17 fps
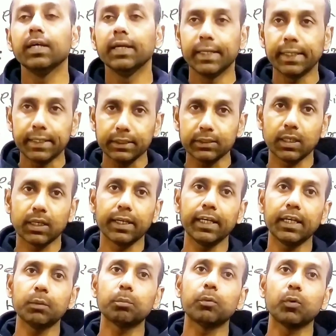it is
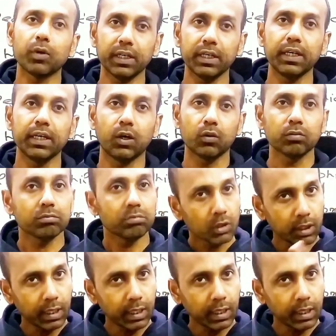again broken down.